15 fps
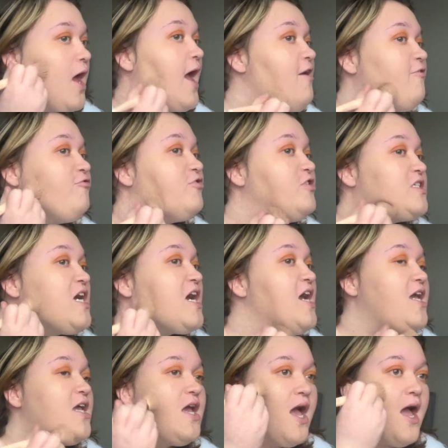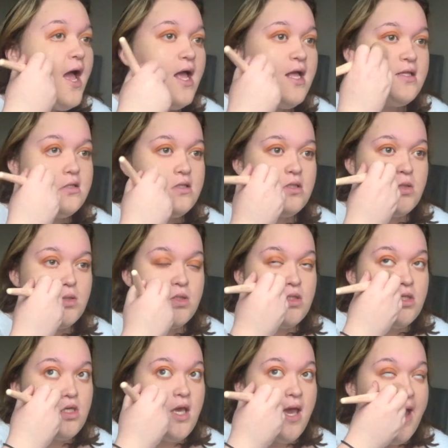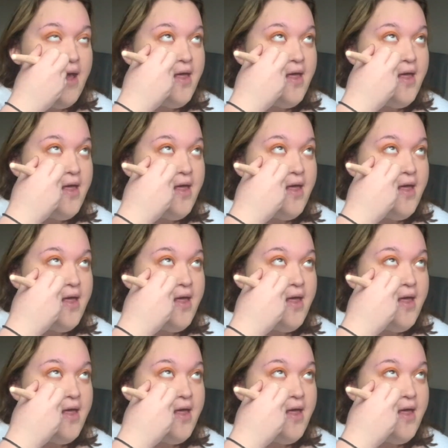every day, and yeah,